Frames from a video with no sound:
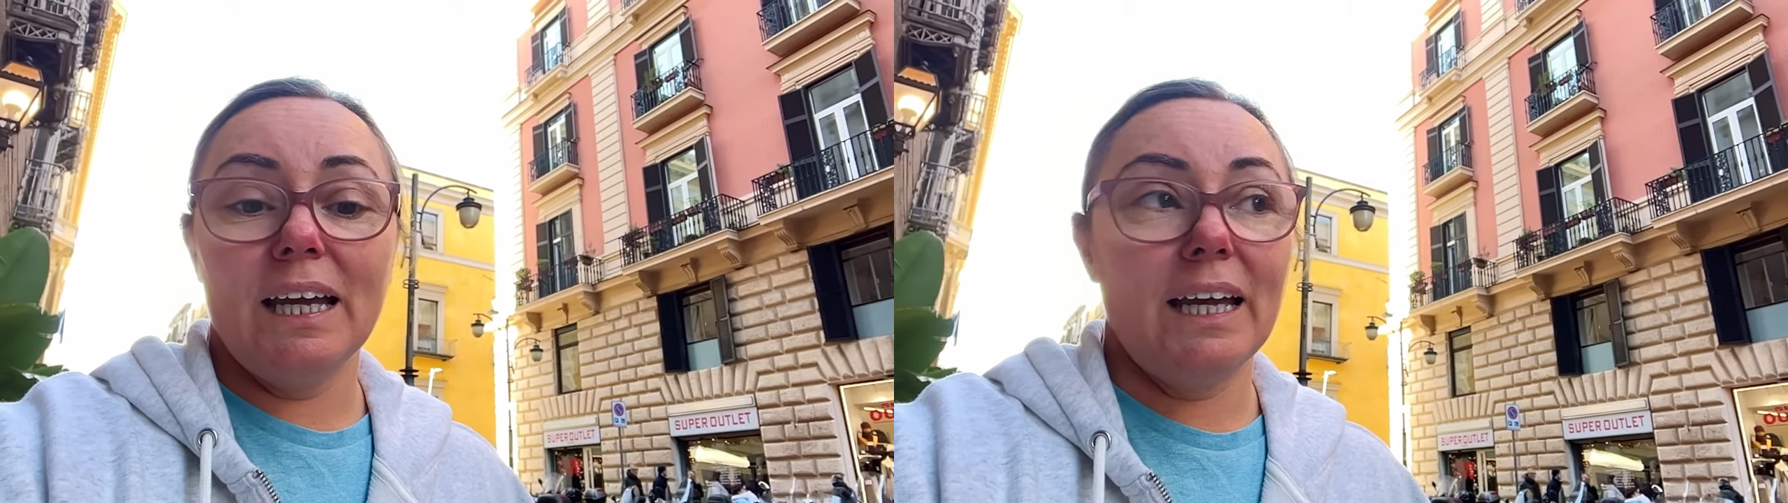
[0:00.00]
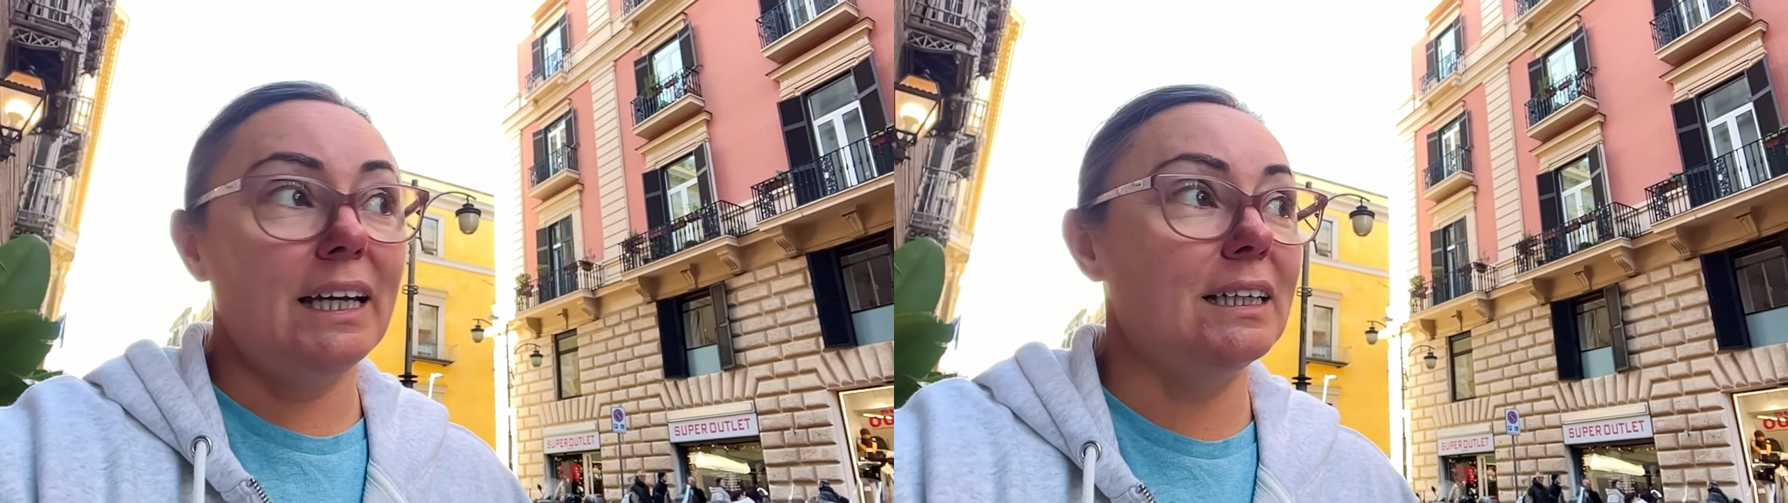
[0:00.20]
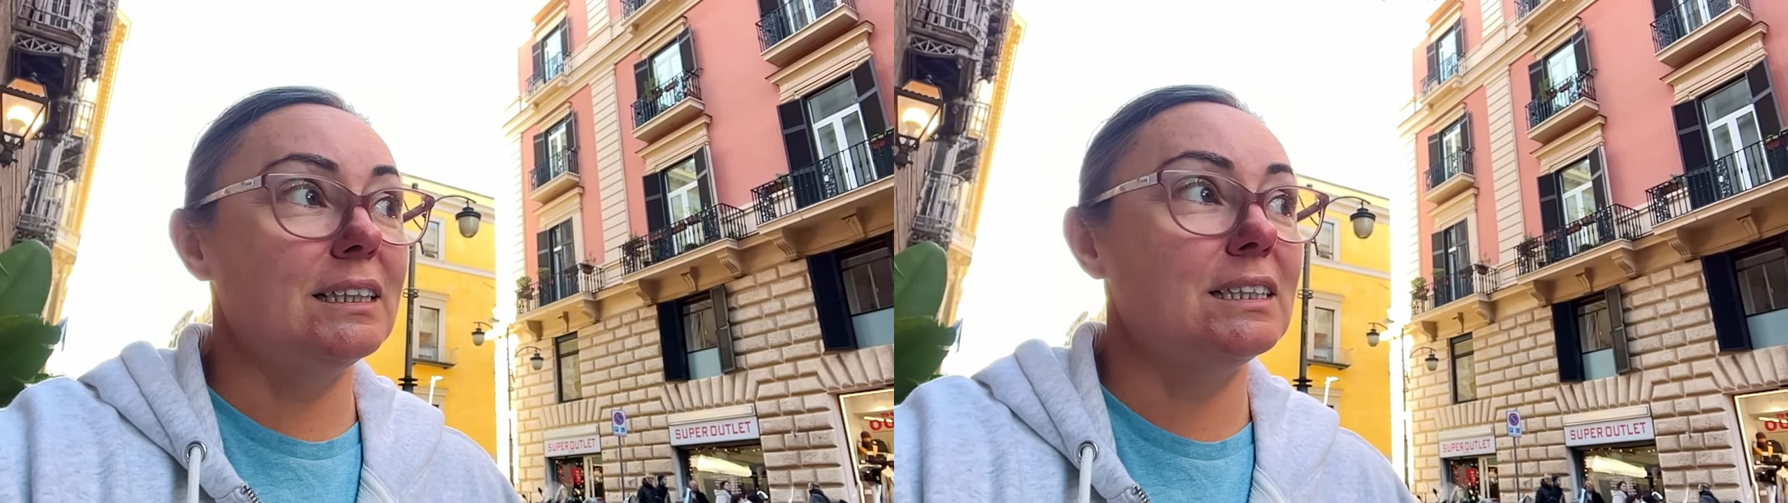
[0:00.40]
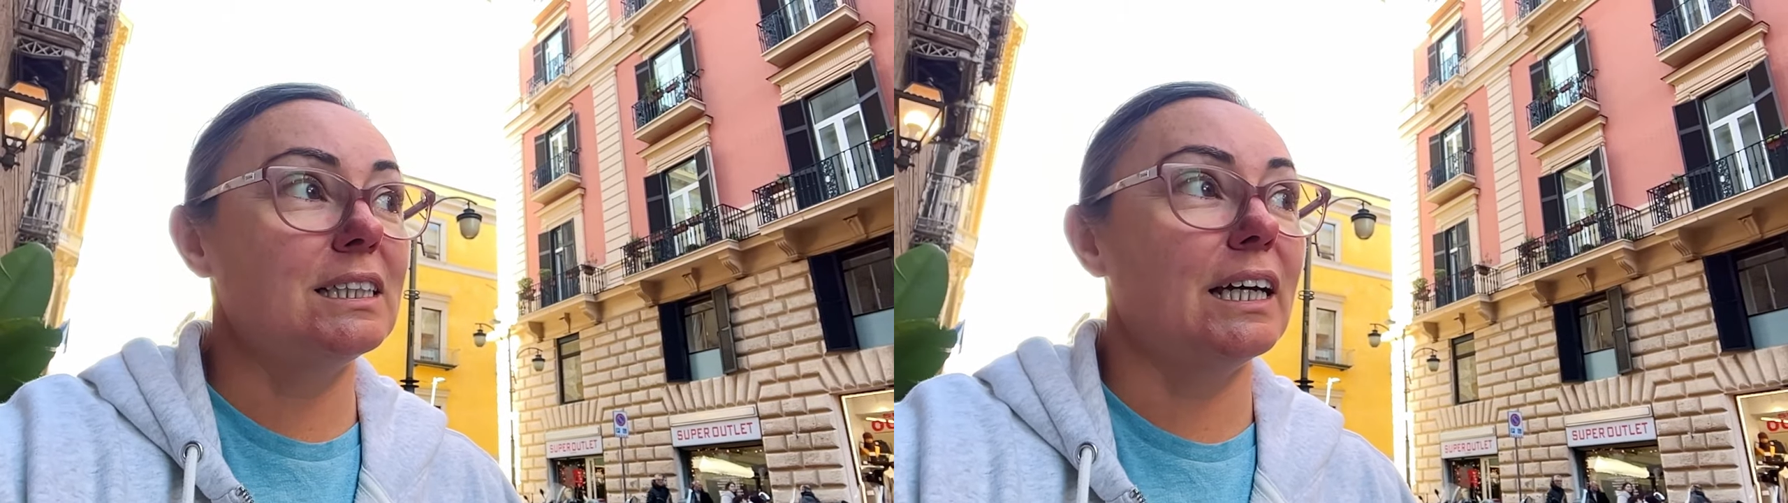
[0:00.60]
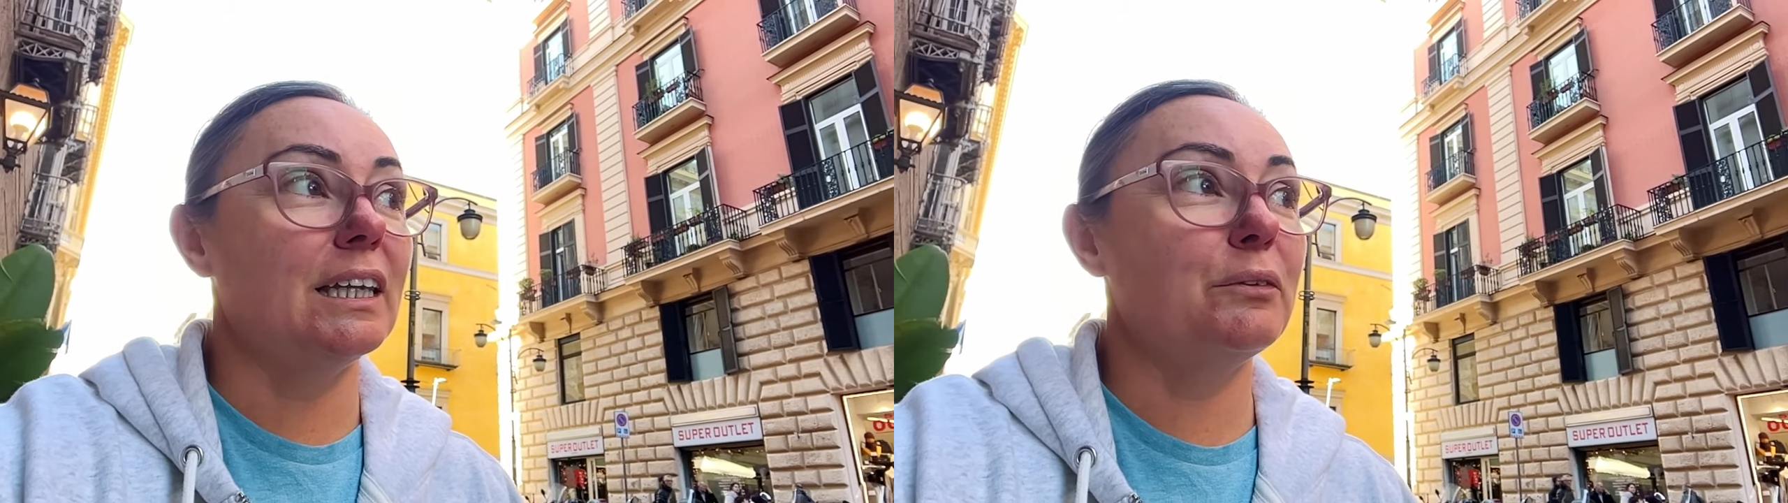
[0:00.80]
and
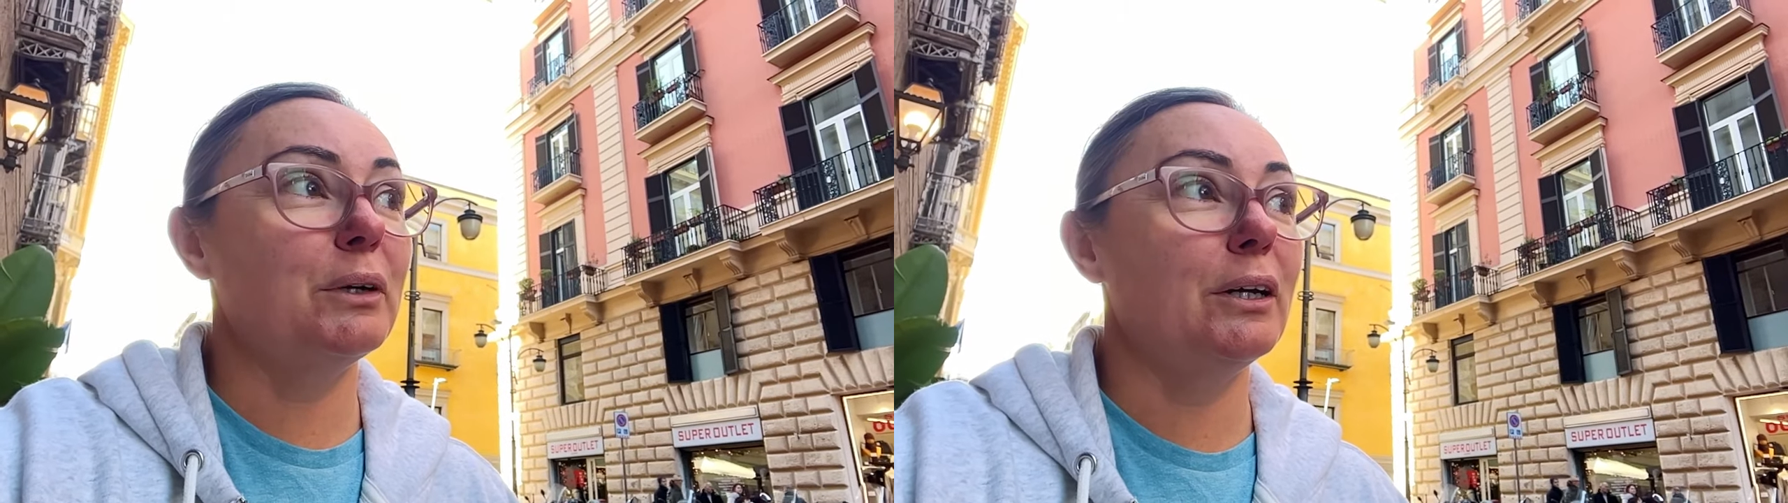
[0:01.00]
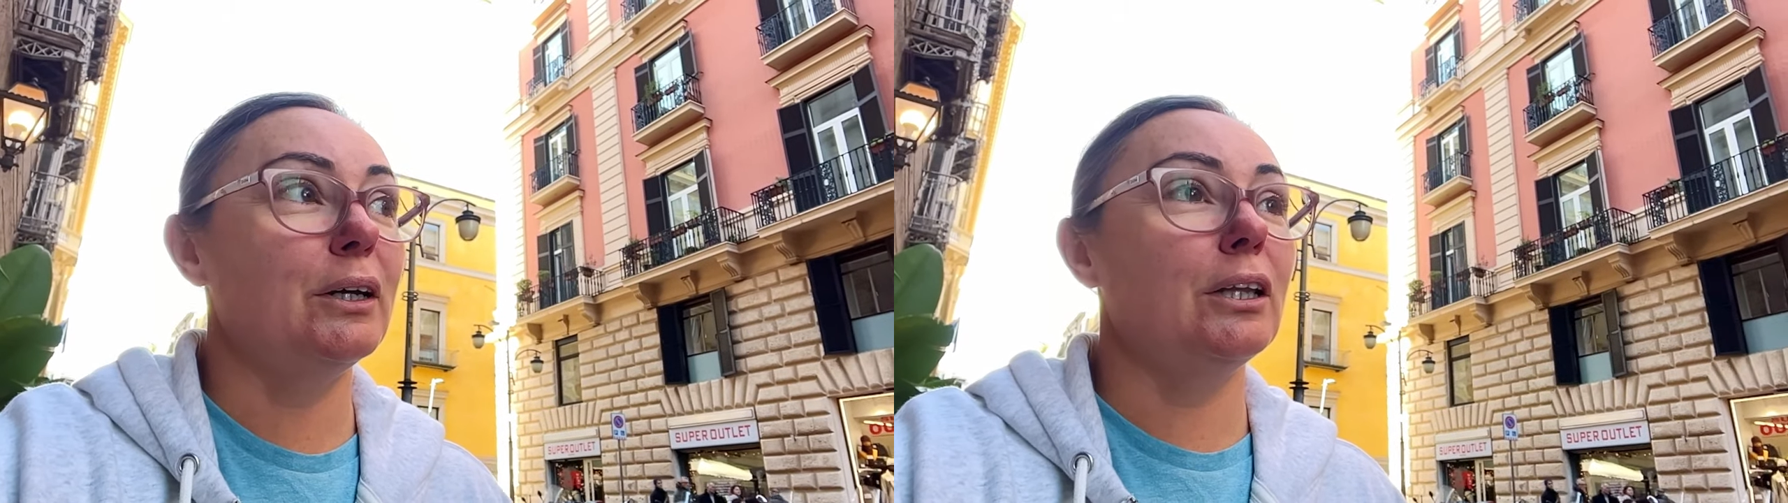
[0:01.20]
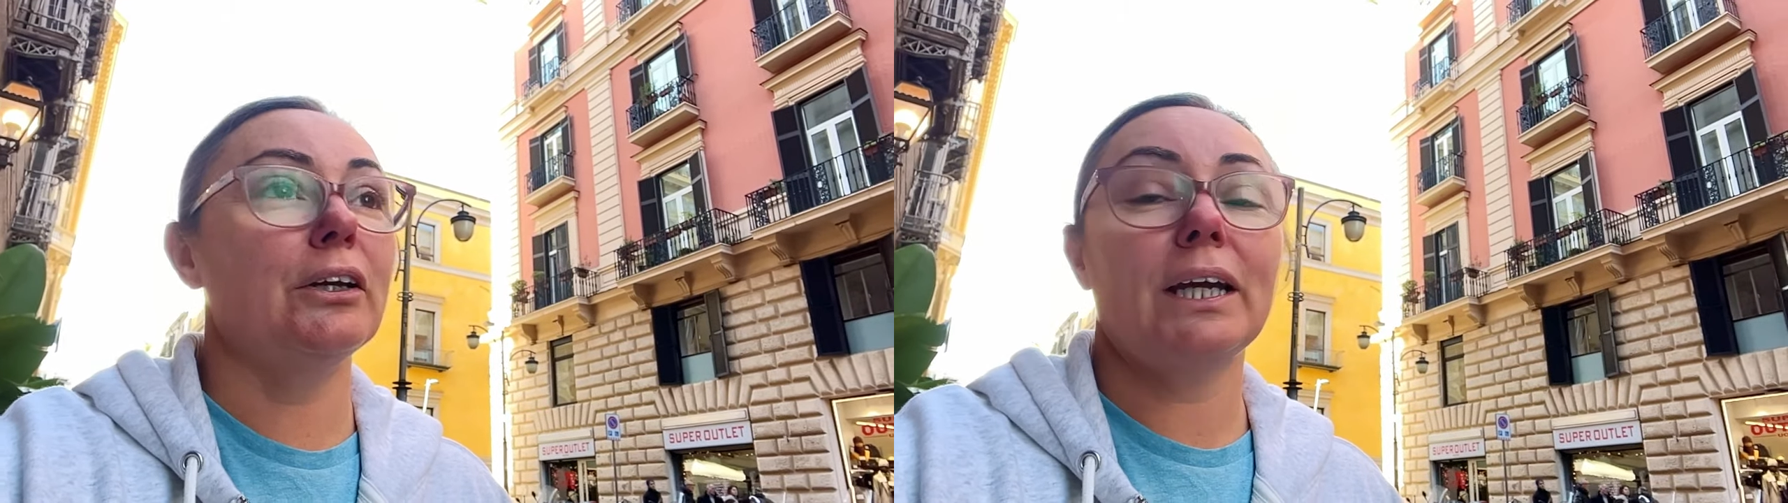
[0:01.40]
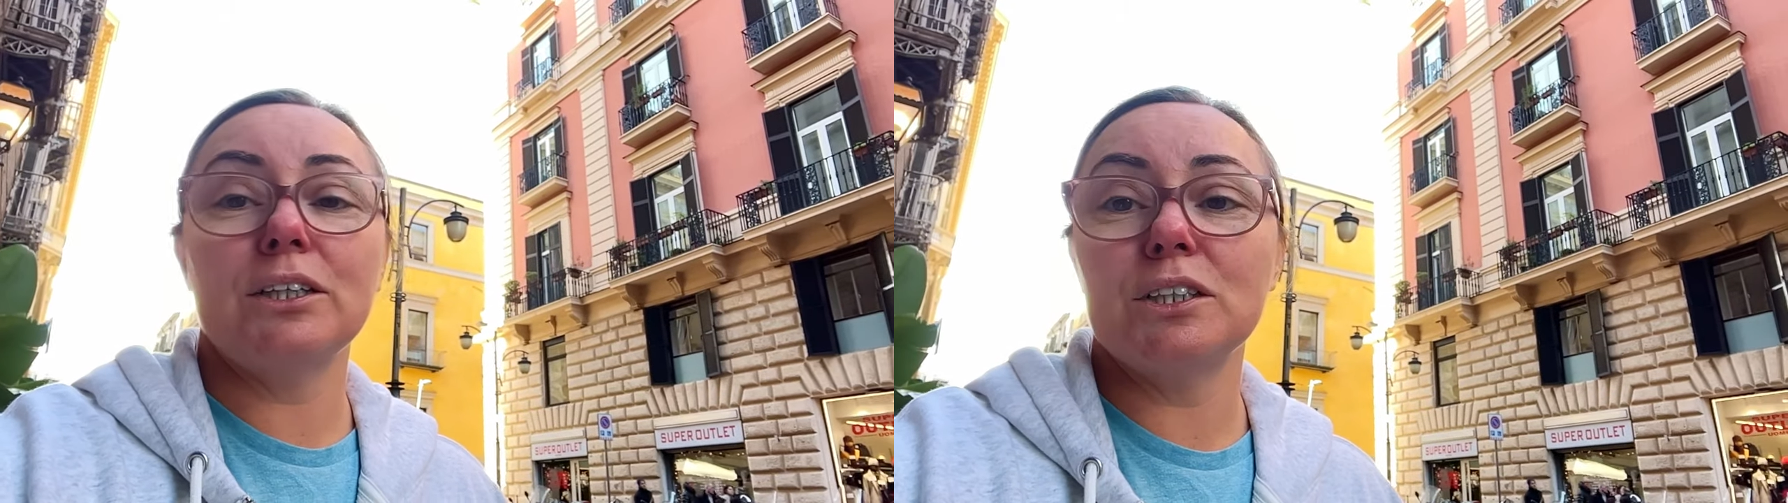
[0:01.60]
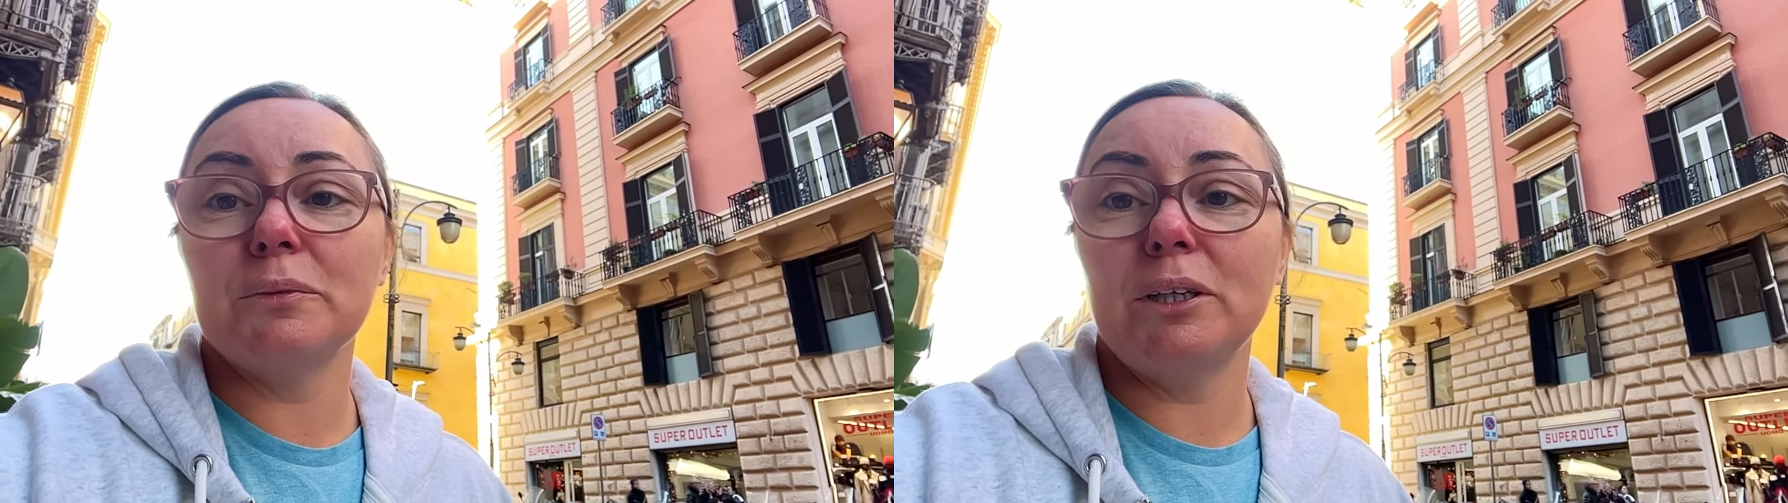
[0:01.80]
uh, there were locations